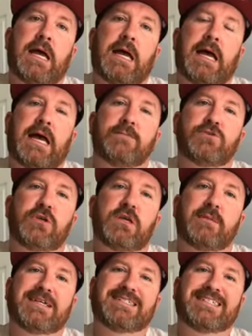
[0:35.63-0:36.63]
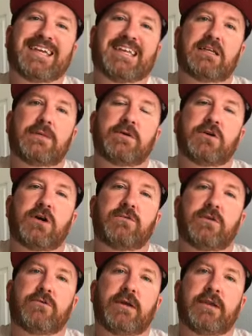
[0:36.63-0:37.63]
I'm drinking my second cup of coffee
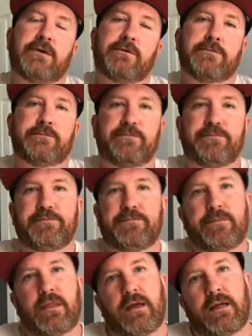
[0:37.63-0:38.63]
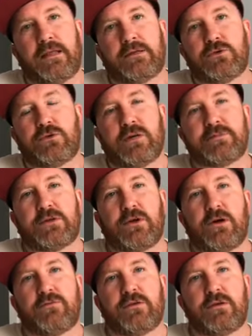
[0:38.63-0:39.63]
right now. I like two cups of
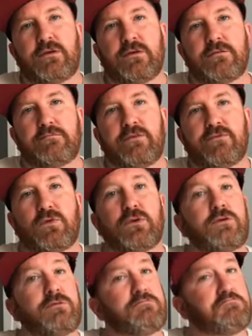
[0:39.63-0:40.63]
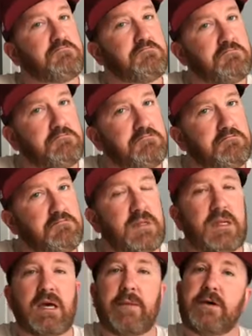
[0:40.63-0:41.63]
coffee before noon.
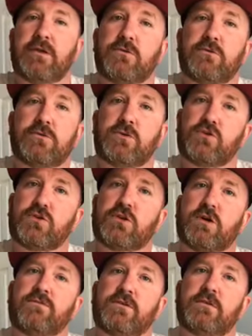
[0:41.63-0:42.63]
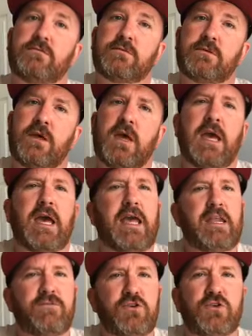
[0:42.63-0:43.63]
How about you? Do you drink coffee? And
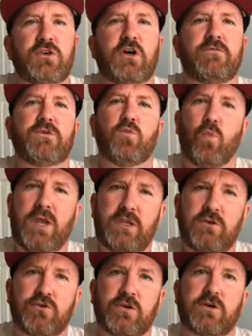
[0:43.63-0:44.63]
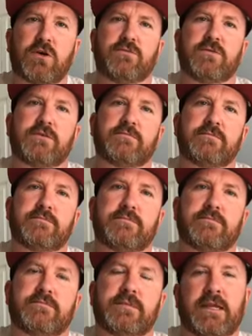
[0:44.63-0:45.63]
if you drink coffee, when do you drink coffee?
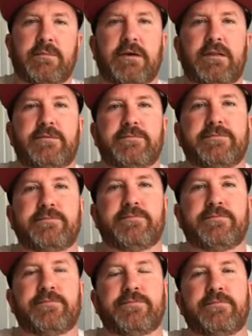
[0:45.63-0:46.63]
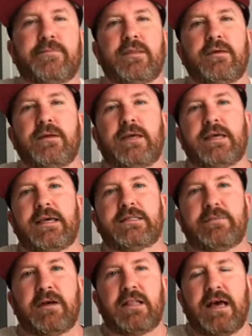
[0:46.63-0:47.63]
Anybody?
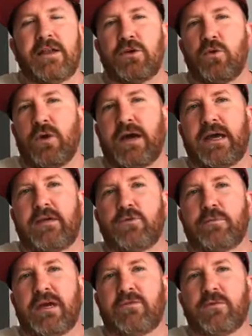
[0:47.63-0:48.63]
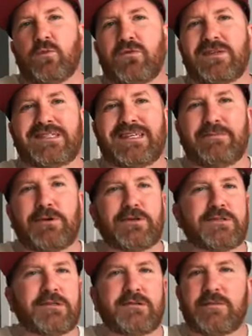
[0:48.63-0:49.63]
Isabella, I don't know why I have you pegged for more of a tea
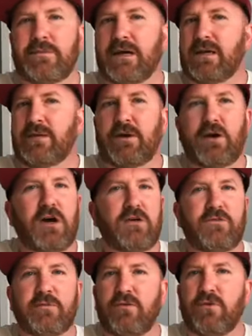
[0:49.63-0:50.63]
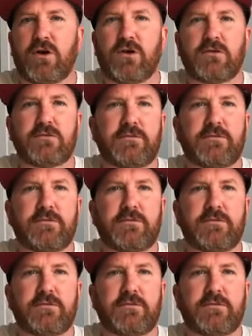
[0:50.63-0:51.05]
person. Am I off? Am I wrong?